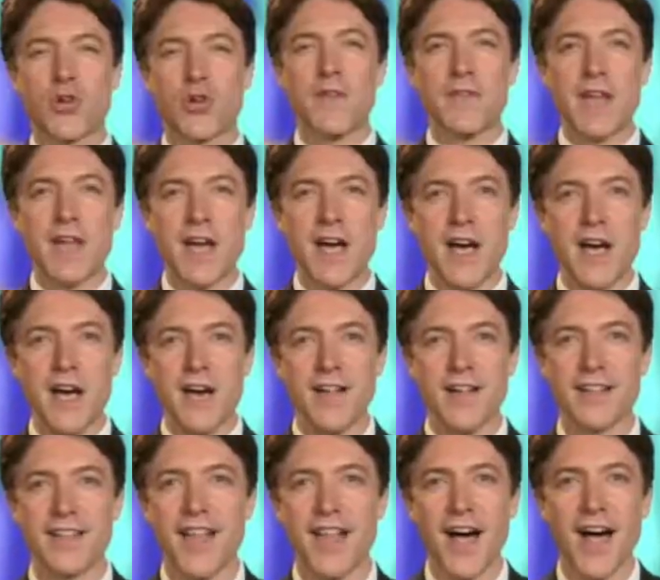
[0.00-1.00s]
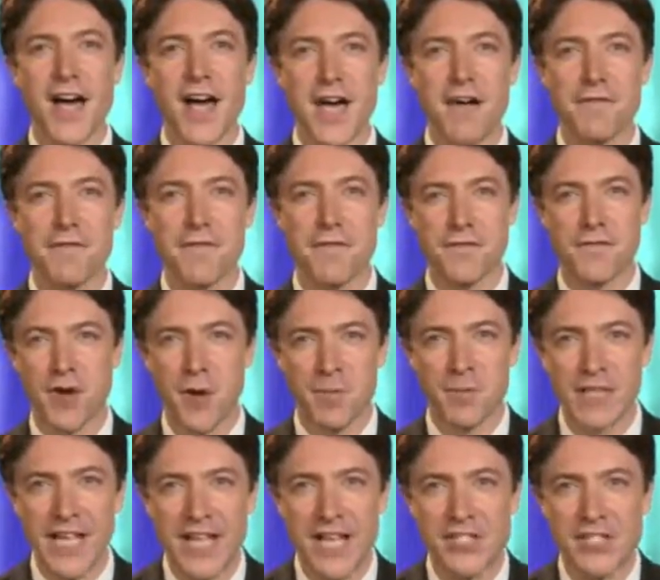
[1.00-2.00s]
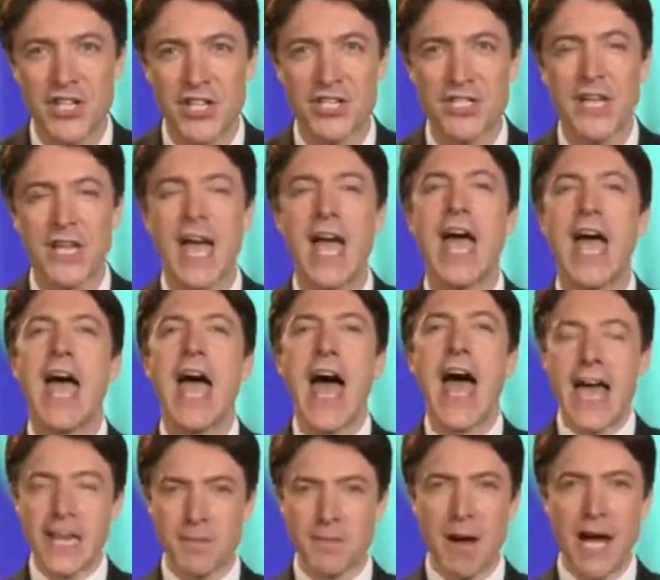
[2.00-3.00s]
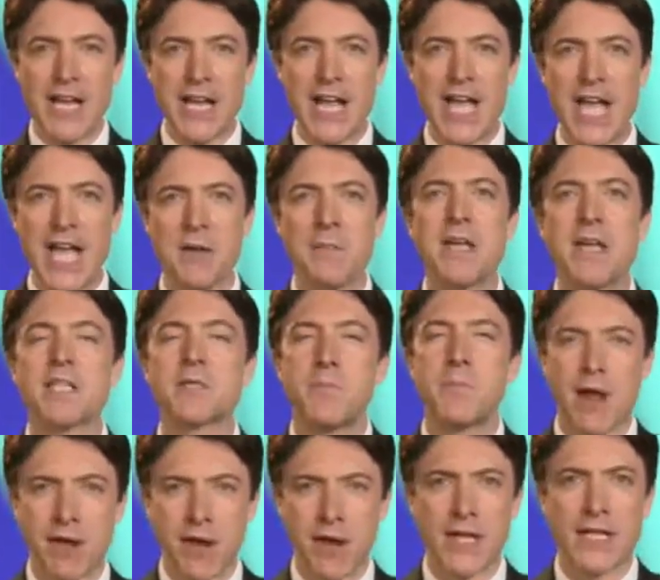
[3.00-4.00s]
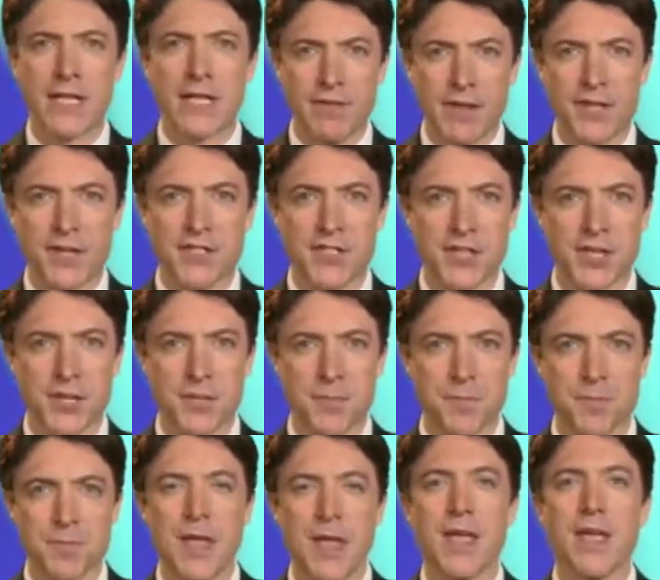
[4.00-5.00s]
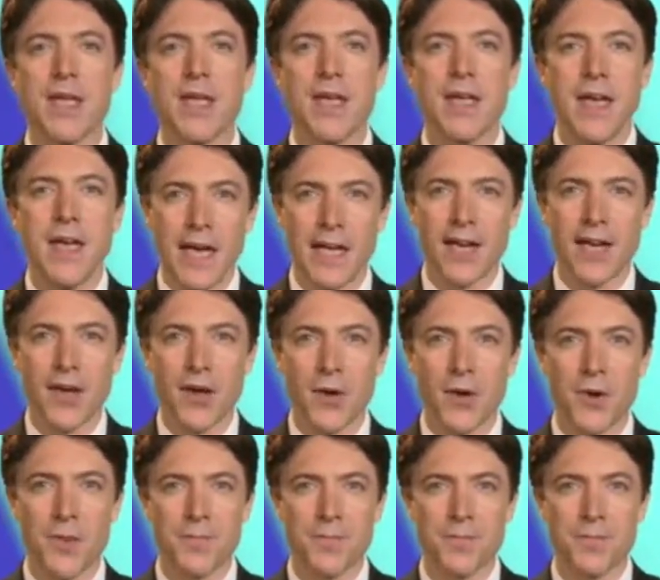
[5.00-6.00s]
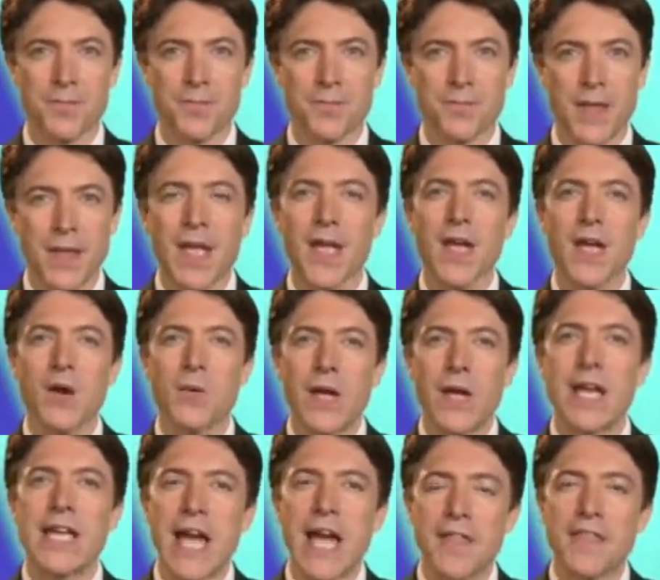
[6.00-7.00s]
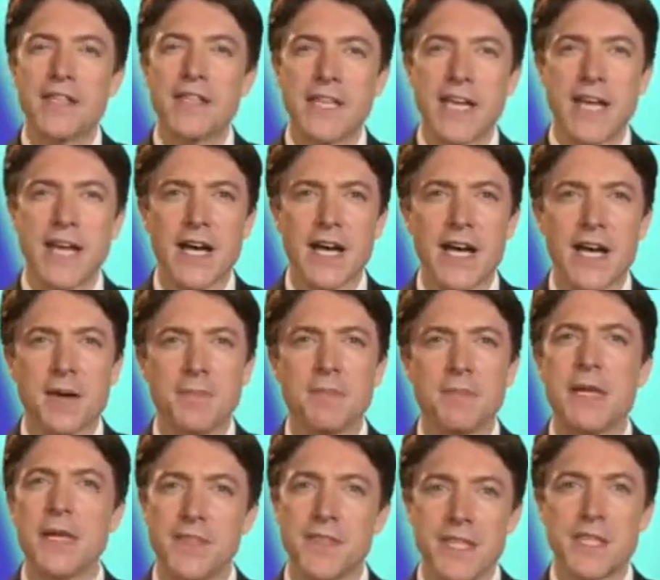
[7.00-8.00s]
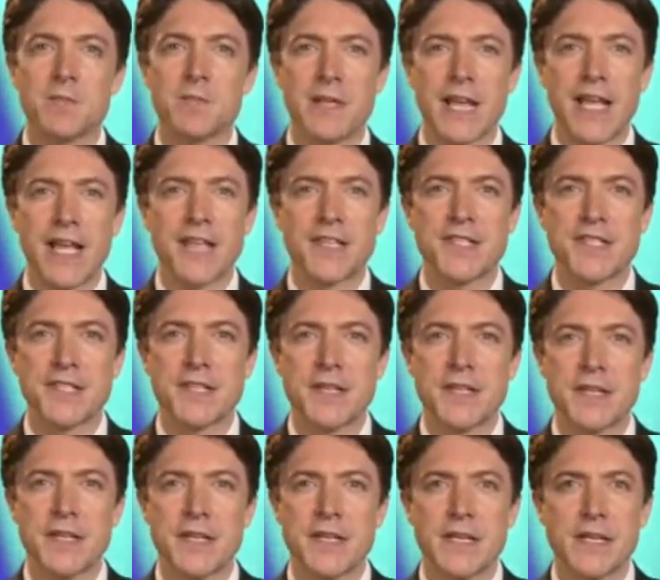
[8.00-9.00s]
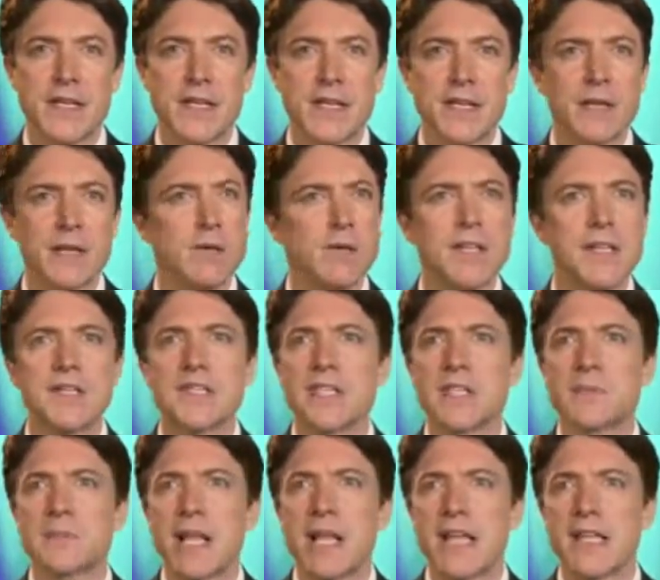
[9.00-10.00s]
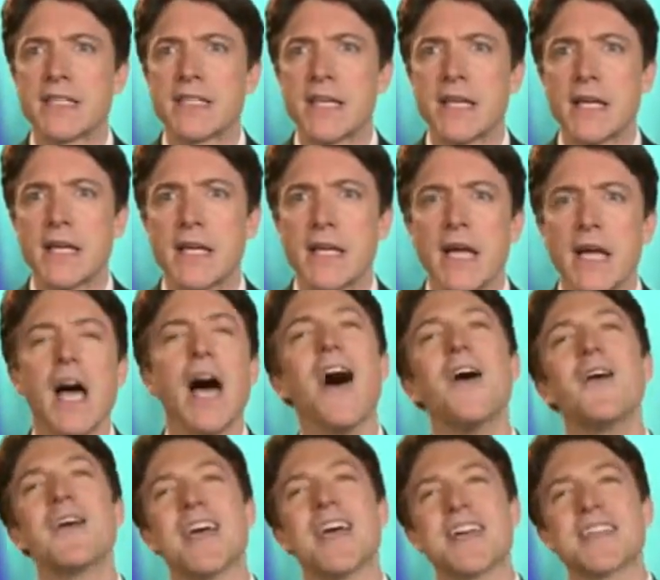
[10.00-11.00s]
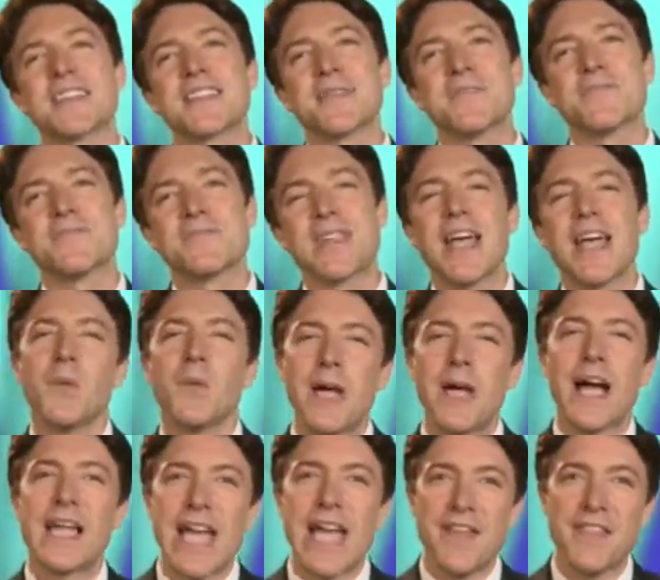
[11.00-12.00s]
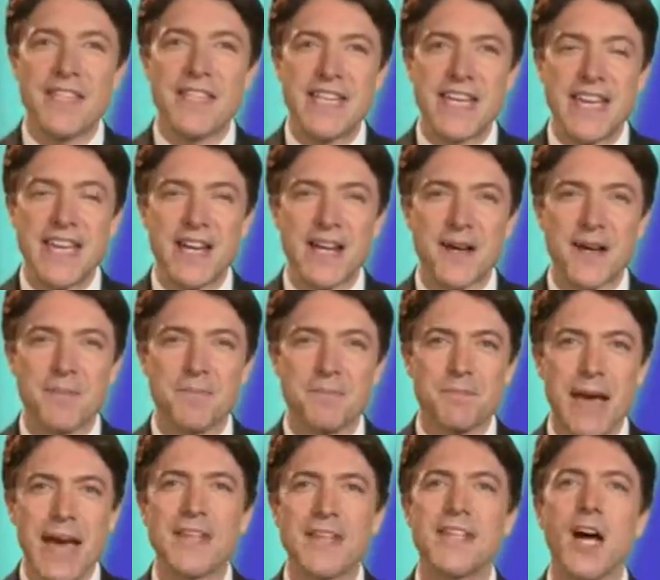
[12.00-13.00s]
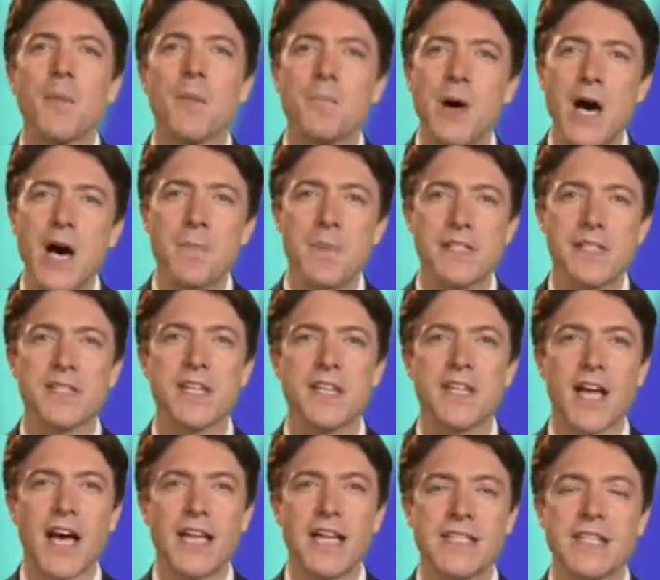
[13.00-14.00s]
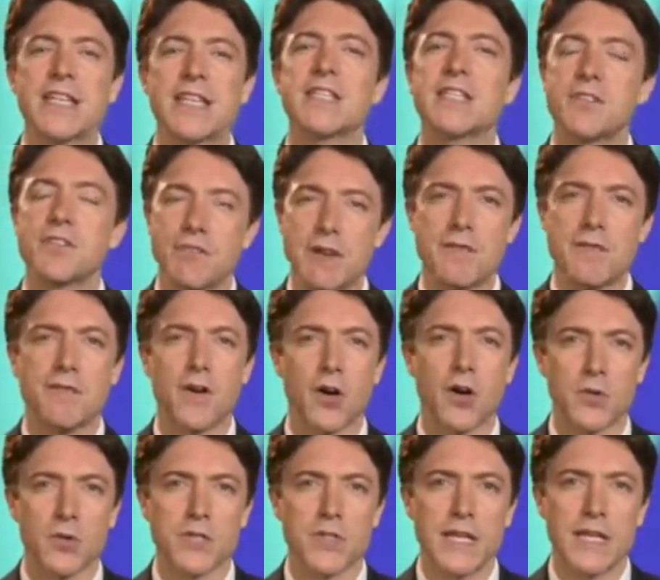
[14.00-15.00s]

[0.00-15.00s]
Trivia, live from London, and my name is Beric Livingstone. Hello. We are gathered here, in this place. What is this place? Oh yes. We are gathered here, and our purpose tonight is threefold.